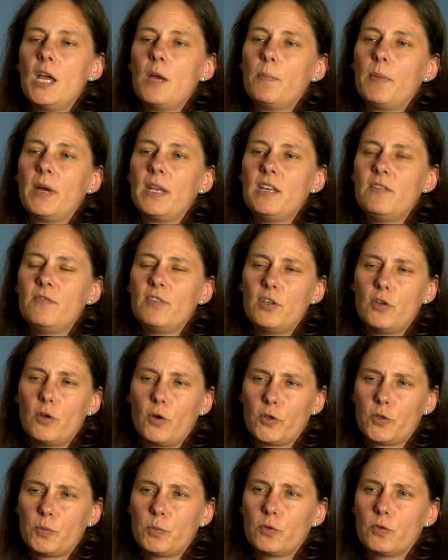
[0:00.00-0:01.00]
but even in
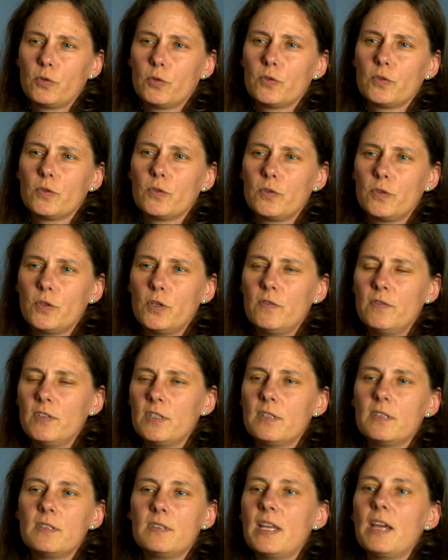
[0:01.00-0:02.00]
hospitals or
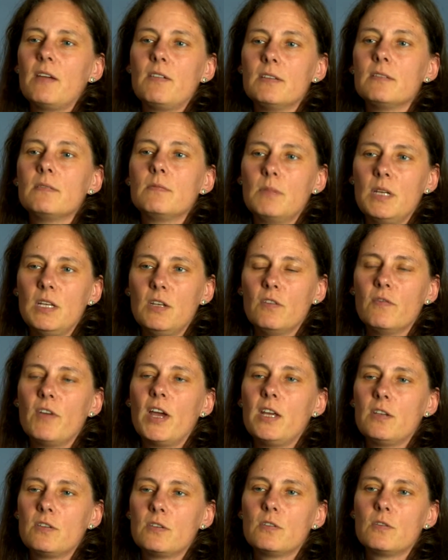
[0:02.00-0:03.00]
services, there is
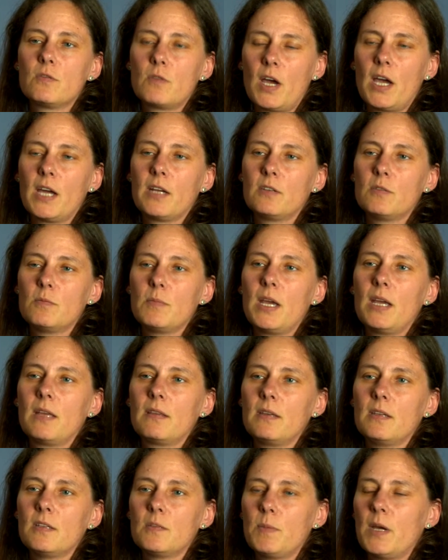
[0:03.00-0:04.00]
innovation trying to make
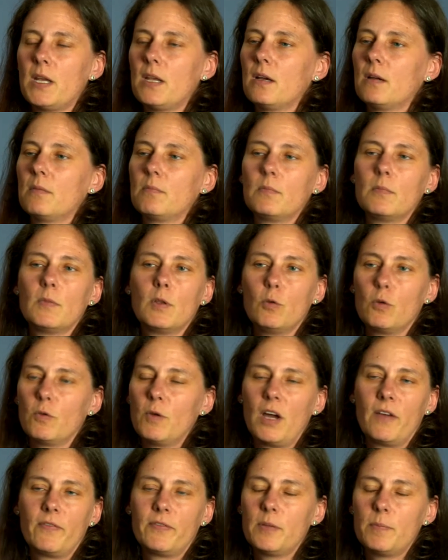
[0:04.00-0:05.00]
things better, look
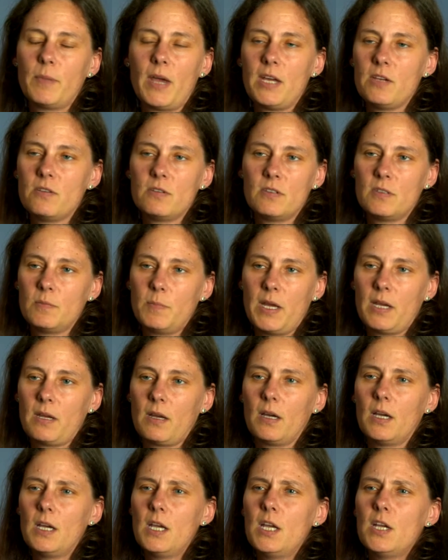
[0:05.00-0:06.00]
after patients better.